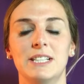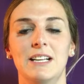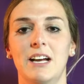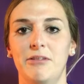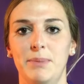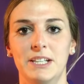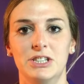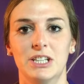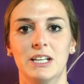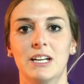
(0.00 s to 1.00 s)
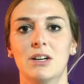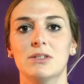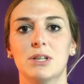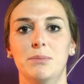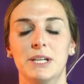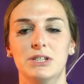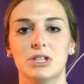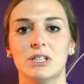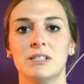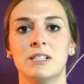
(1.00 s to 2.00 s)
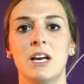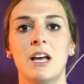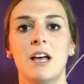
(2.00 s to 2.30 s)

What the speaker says: see live pitching, and also pitchers,